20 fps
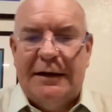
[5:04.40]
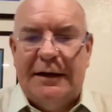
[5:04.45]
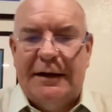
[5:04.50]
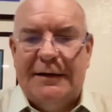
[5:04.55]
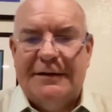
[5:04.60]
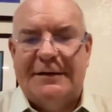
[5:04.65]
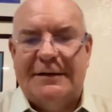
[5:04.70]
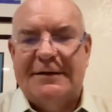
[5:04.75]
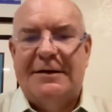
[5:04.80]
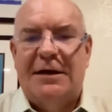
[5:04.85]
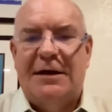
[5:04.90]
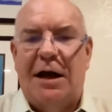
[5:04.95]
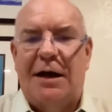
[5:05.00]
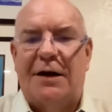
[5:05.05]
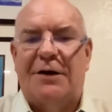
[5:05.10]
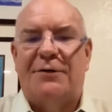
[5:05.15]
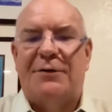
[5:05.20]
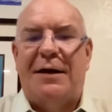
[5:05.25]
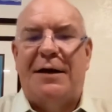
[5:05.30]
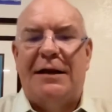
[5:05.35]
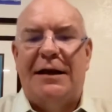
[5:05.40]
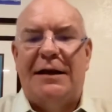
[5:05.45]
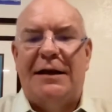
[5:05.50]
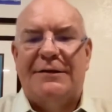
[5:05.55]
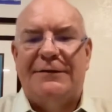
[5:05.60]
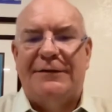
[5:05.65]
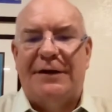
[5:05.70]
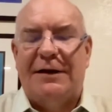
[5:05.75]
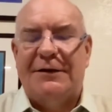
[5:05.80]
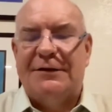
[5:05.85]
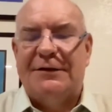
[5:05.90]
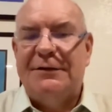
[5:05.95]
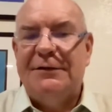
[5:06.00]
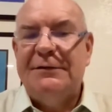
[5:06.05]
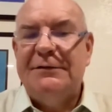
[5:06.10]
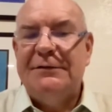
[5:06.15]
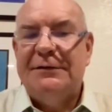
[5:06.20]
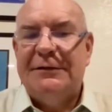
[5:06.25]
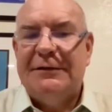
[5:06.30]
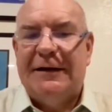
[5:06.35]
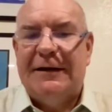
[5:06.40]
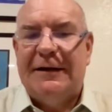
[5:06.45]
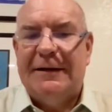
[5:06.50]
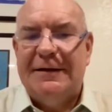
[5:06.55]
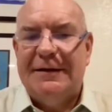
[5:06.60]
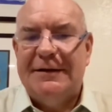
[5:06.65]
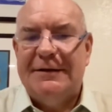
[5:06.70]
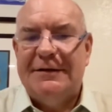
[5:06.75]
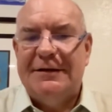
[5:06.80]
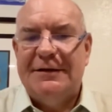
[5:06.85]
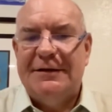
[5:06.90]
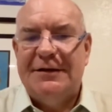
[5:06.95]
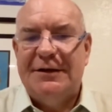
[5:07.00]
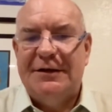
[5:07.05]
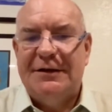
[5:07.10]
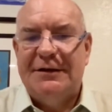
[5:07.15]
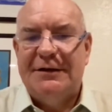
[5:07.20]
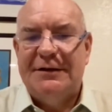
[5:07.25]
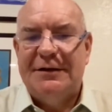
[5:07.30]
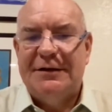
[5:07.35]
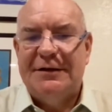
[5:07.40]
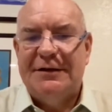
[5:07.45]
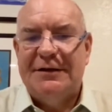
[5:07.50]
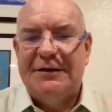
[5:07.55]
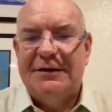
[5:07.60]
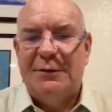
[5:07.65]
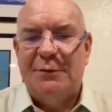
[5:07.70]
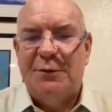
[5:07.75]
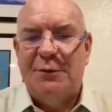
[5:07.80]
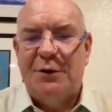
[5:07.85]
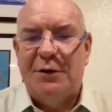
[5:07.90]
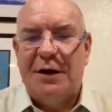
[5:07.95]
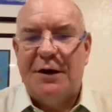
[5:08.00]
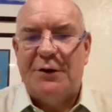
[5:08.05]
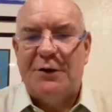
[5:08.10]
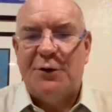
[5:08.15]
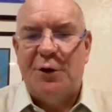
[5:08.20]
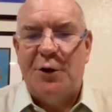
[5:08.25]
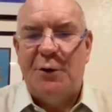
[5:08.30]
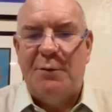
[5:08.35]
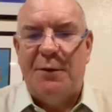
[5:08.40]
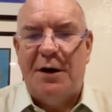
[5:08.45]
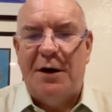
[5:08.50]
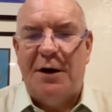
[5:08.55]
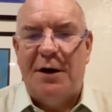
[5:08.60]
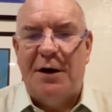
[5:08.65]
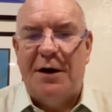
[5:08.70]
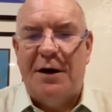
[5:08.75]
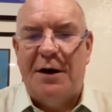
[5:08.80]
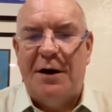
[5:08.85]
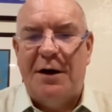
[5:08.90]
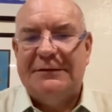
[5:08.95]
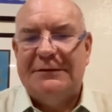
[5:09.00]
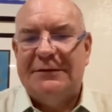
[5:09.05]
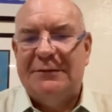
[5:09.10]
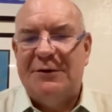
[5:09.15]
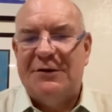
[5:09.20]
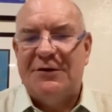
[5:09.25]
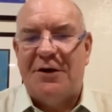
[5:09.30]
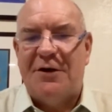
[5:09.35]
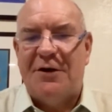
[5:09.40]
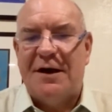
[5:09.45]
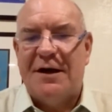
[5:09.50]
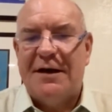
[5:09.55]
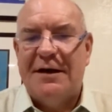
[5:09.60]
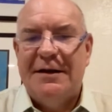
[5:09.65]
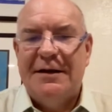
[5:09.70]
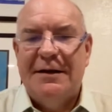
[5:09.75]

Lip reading: This is not a Great Lakes vessel. This is the boat I grew up on, the Miss Arctic.